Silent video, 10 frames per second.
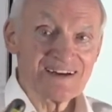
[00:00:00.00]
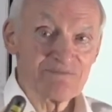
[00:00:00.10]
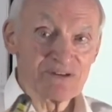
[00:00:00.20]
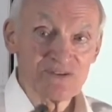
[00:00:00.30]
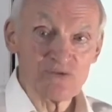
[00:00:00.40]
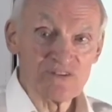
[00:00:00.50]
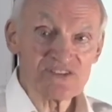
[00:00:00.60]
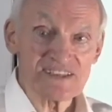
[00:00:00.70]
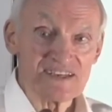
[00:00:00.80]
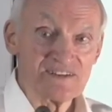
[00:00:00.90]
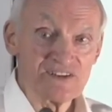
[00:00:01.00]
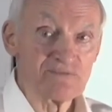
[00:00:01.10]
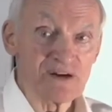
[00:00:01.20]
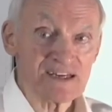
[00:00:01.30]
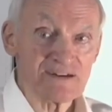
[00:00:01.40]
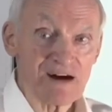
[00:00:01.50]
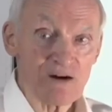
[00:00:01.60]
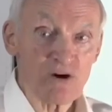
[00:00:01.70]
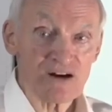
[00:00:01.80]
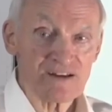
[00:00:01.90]
But the wolf said, You're muddy in my
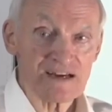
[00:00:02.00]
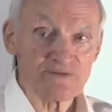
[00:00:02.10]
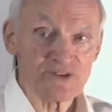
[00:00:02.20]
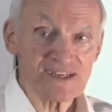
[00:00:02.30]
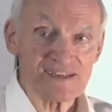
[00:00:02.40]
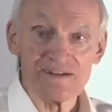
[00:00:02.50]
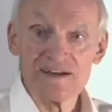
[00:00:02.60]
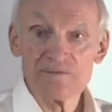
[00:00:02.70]
water that I'm drinking,